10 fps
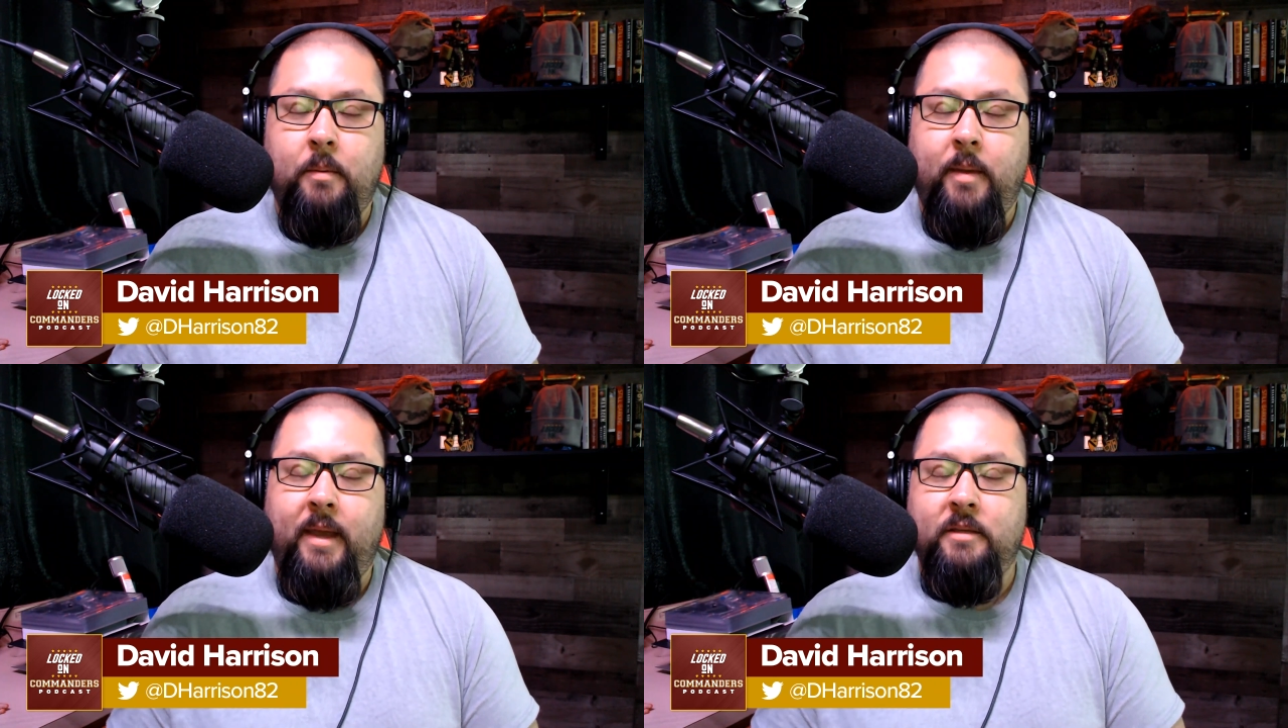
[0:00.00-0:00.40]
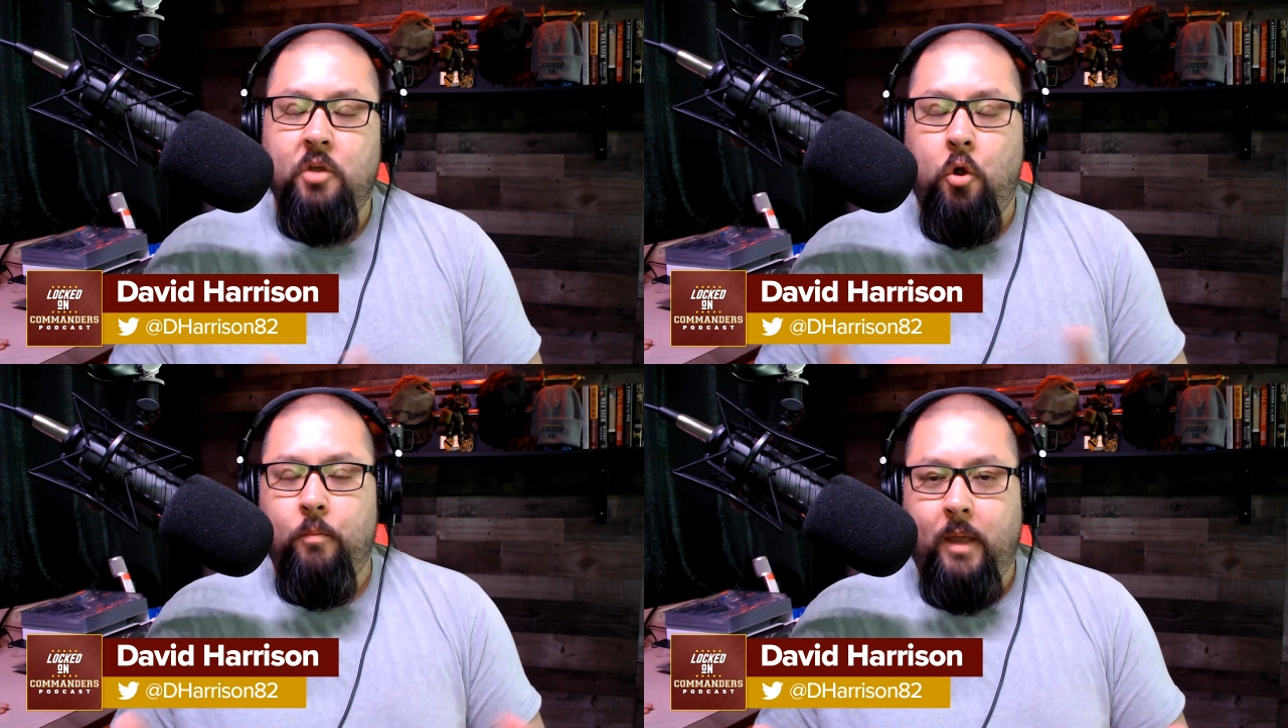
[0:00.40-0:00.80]
Bay's
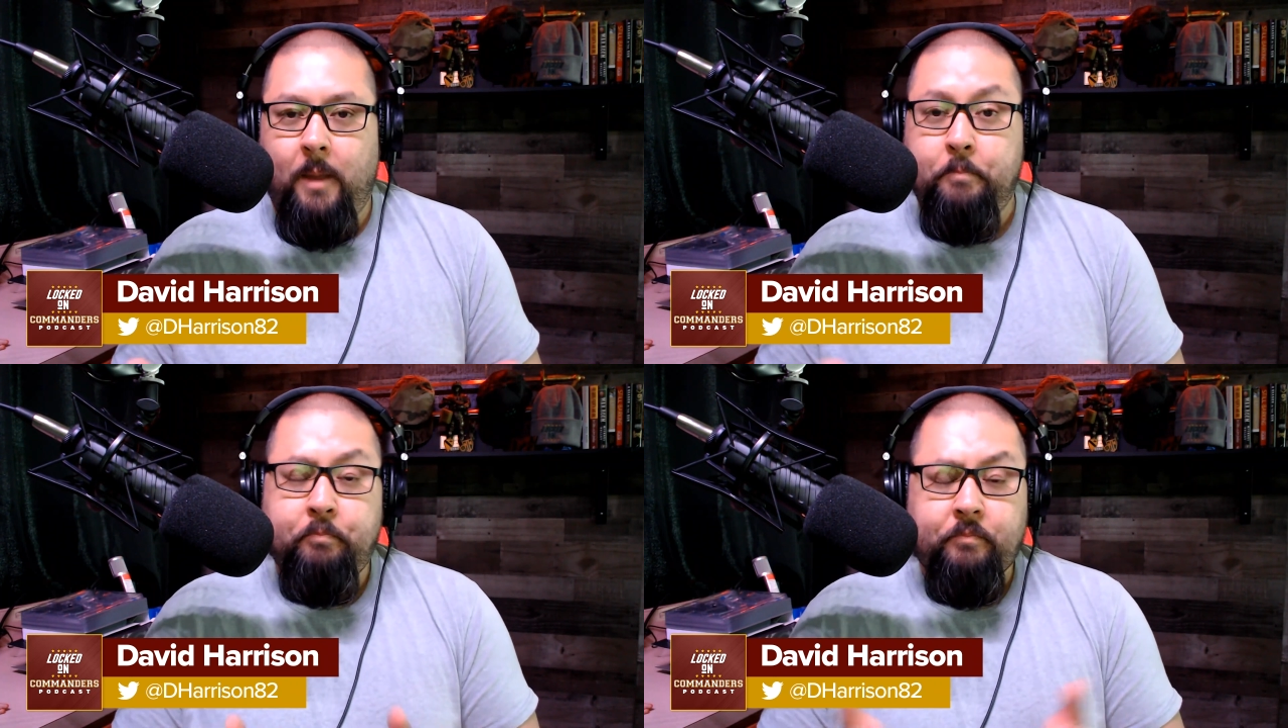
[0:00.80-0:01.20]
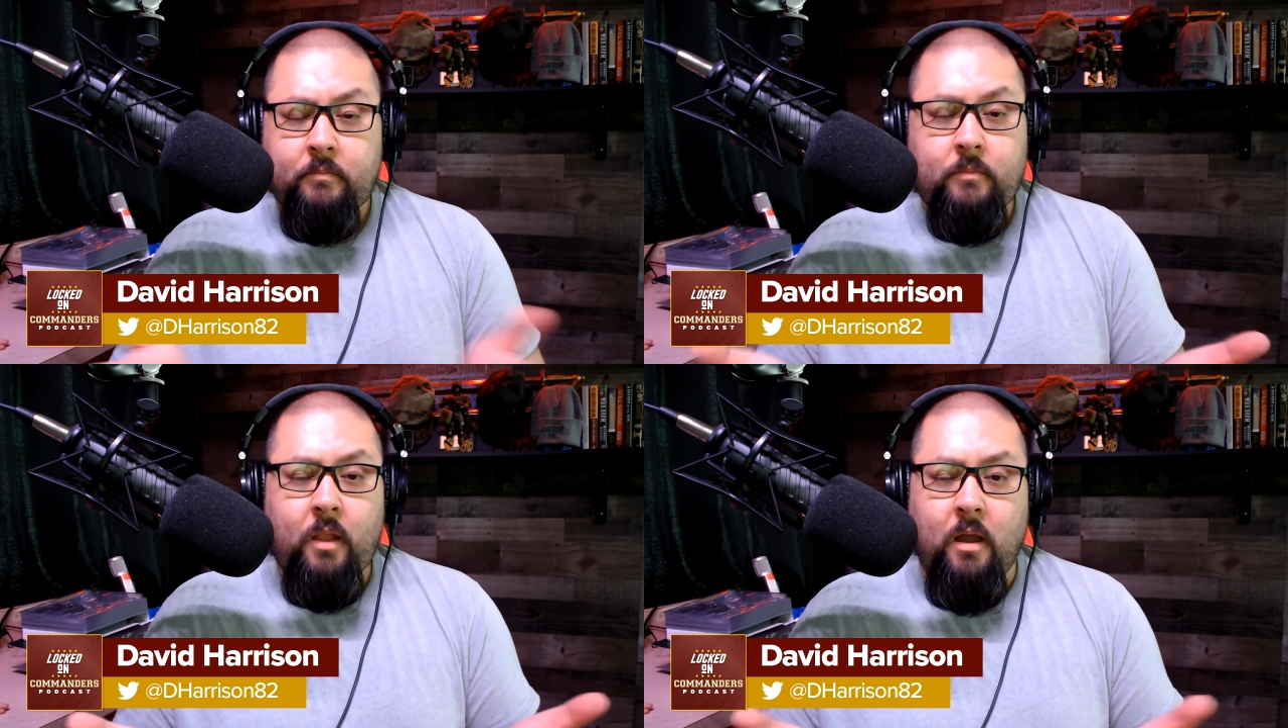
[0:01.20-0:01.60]
home game.
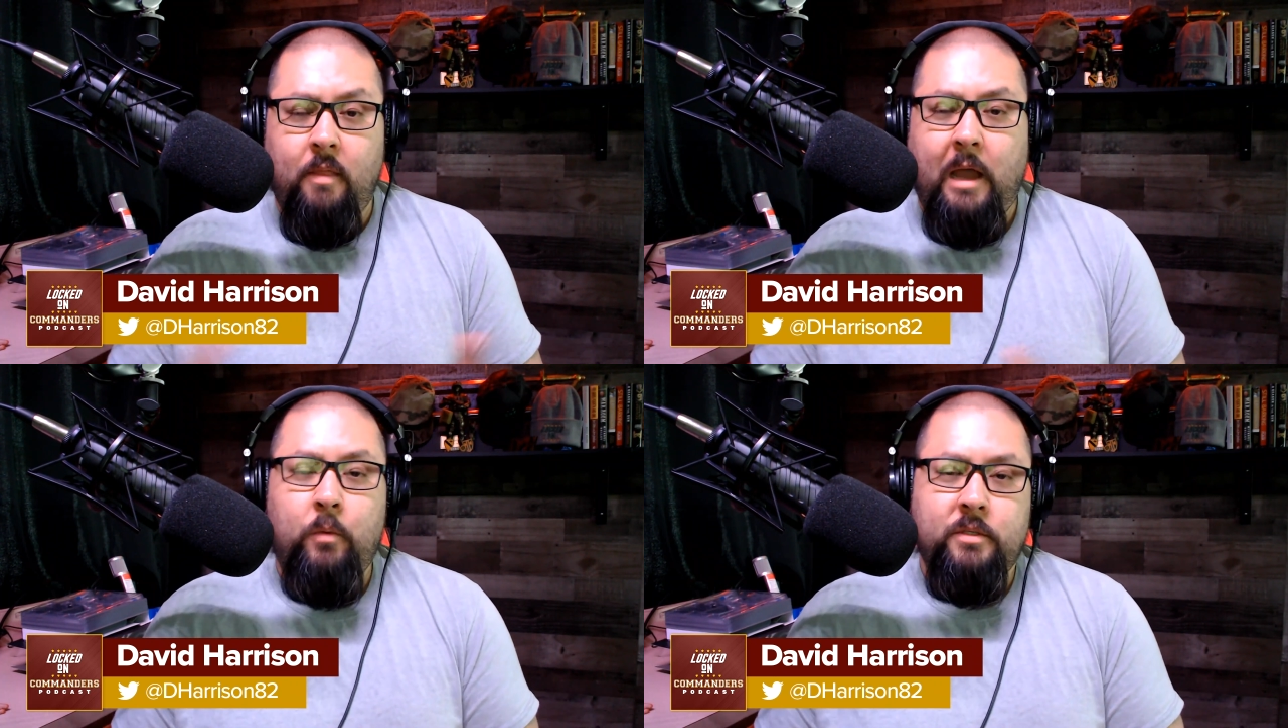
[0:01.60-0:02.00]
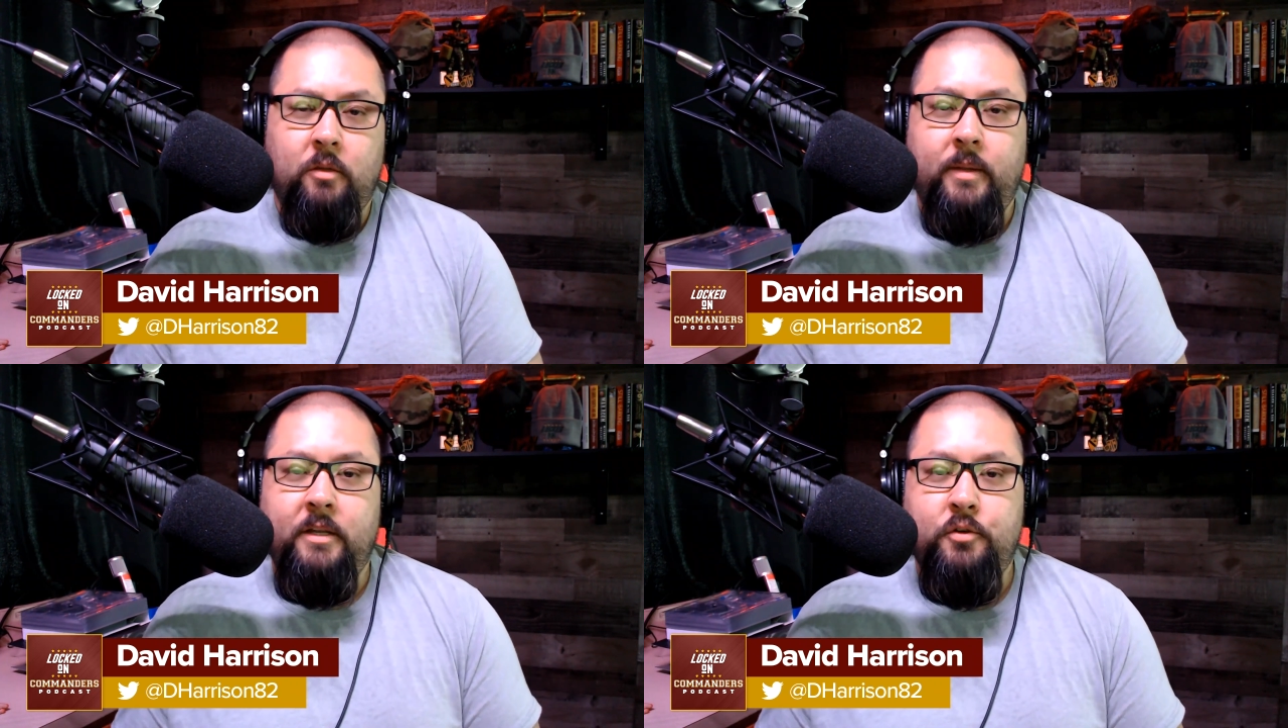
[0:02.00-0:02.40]
That one's a
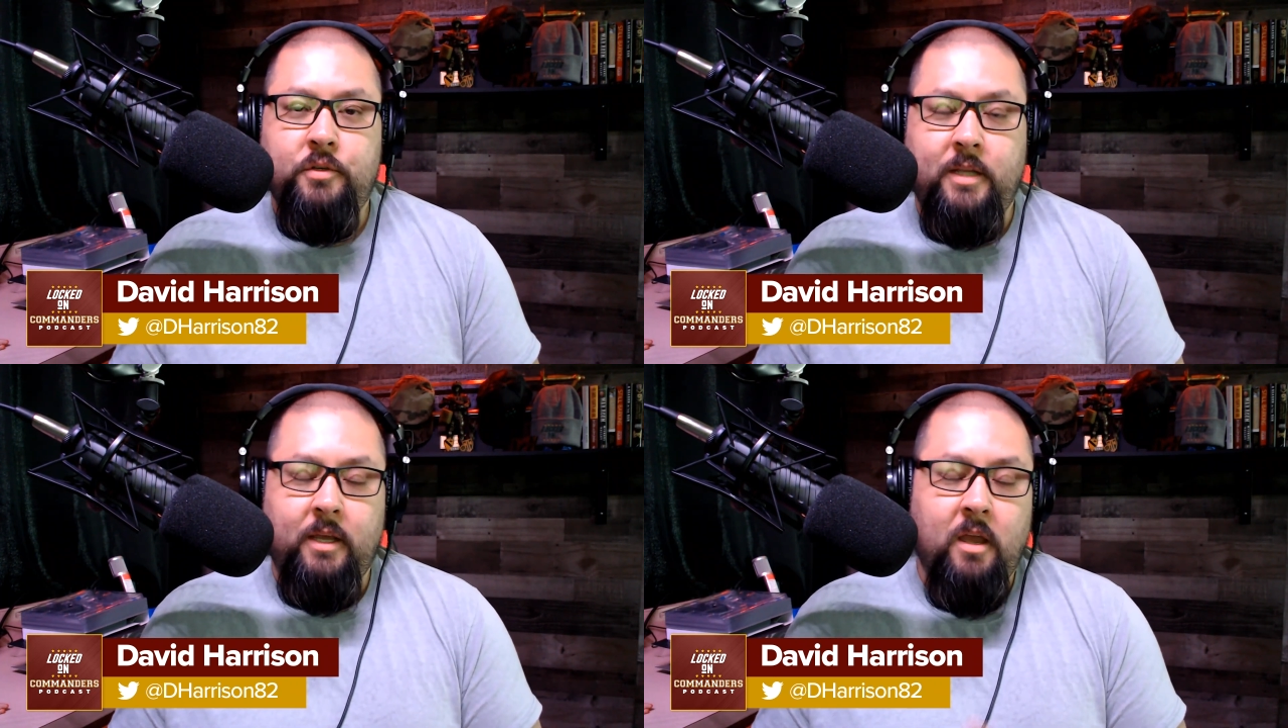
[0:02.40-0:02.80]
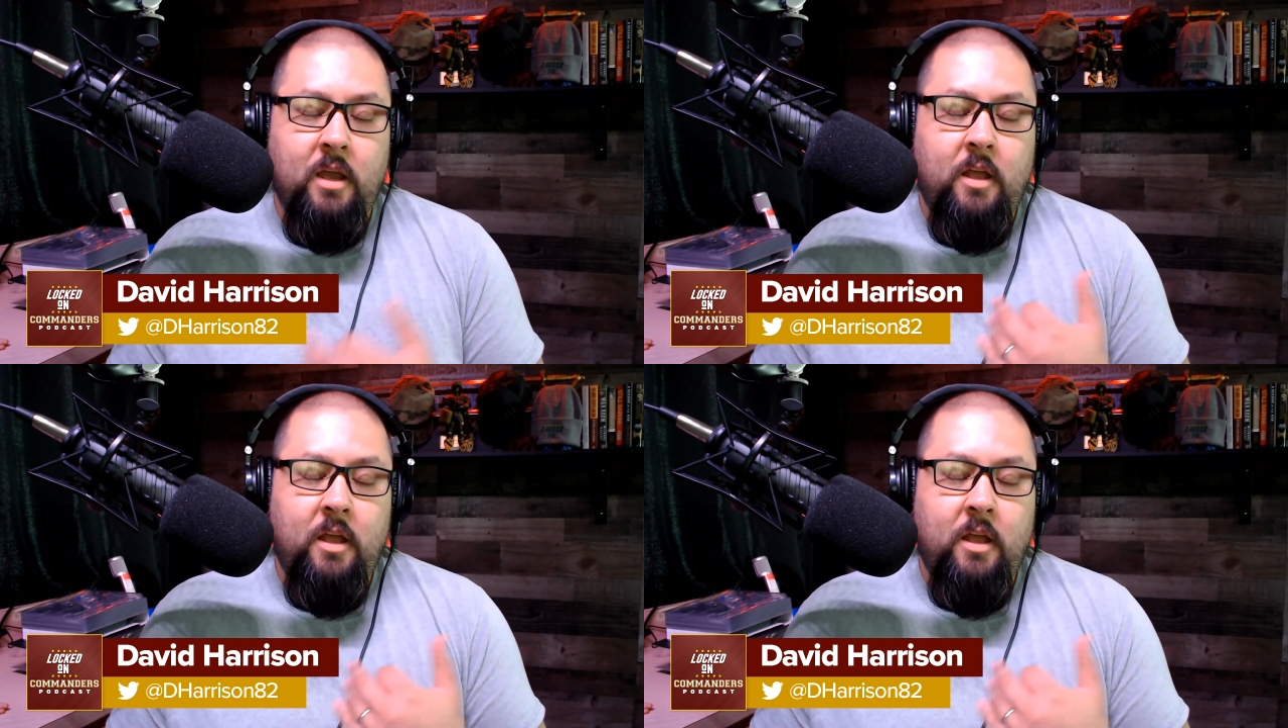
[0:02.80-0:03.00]
little bit interesting.